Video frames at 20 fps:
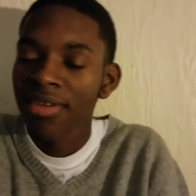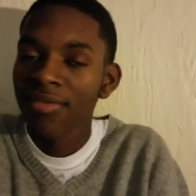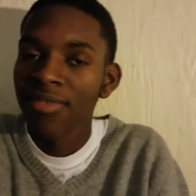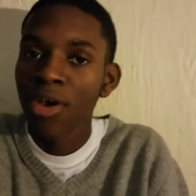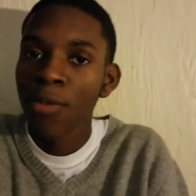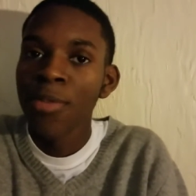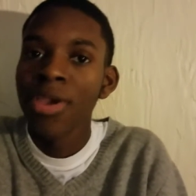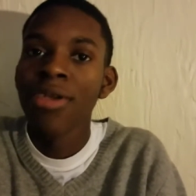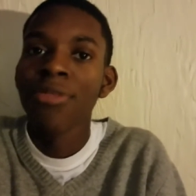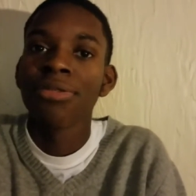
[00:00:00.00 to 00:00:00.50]

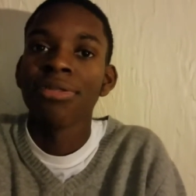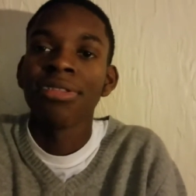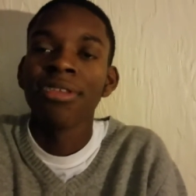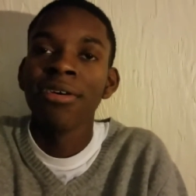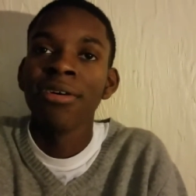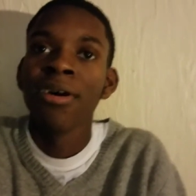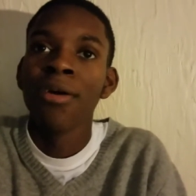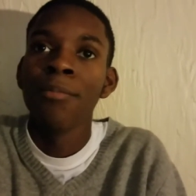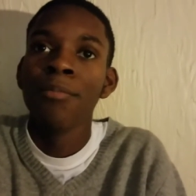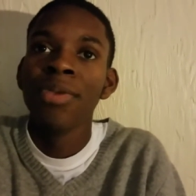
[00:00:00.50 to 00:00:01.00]
That'll be a
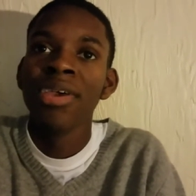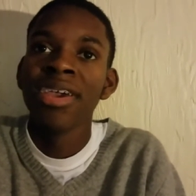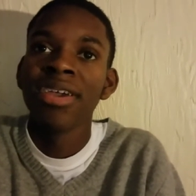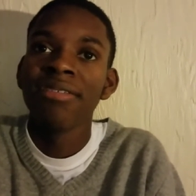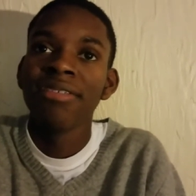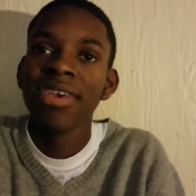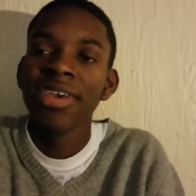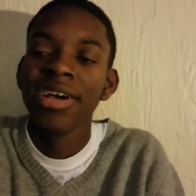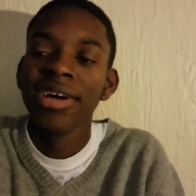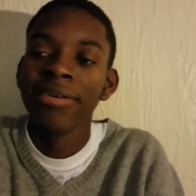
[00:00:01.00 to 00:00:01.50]
still a
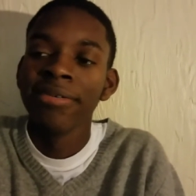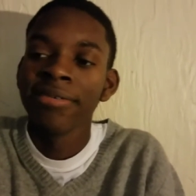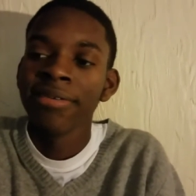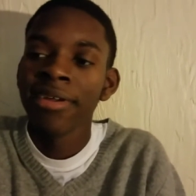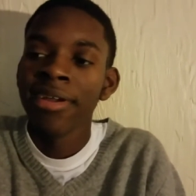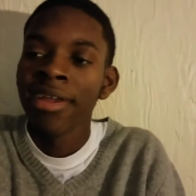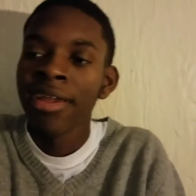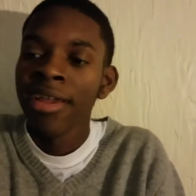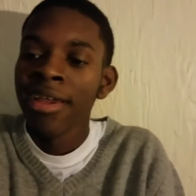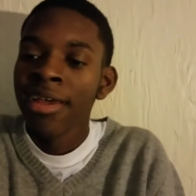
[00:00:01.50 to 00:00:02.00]
big deal.
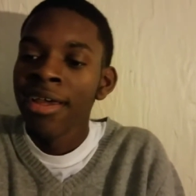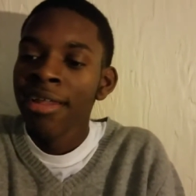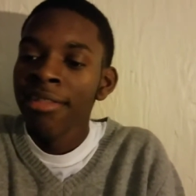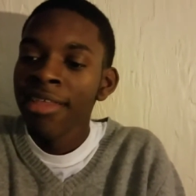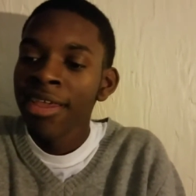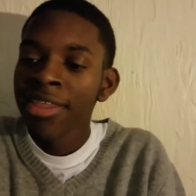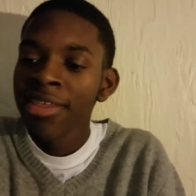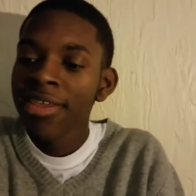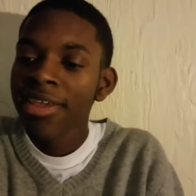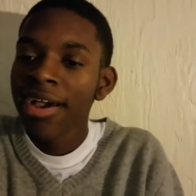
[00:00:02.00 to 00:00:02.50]

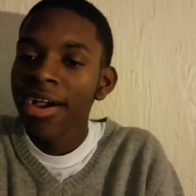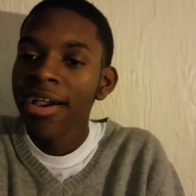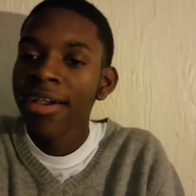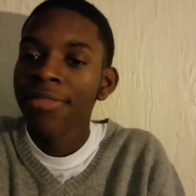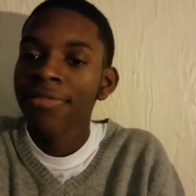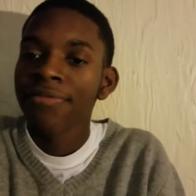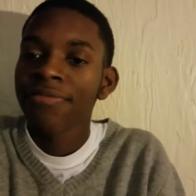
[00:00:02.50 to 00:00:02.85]
Thank you guys